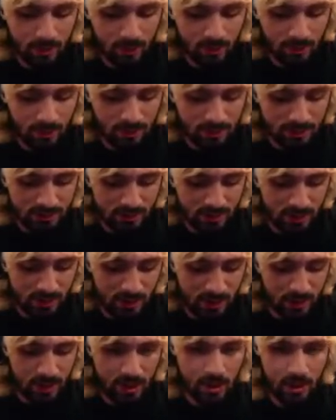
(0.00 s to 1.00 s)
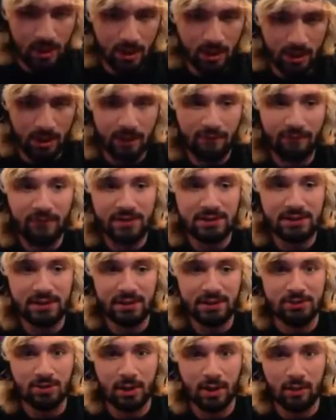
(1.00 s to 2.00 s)
This is the Hidden Fate
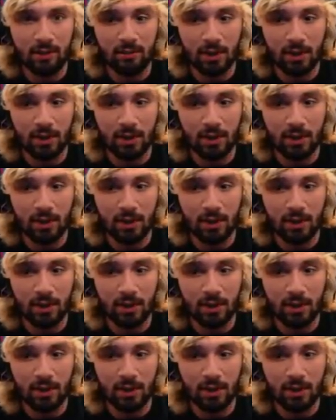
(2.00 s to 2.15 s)
Elite Trainer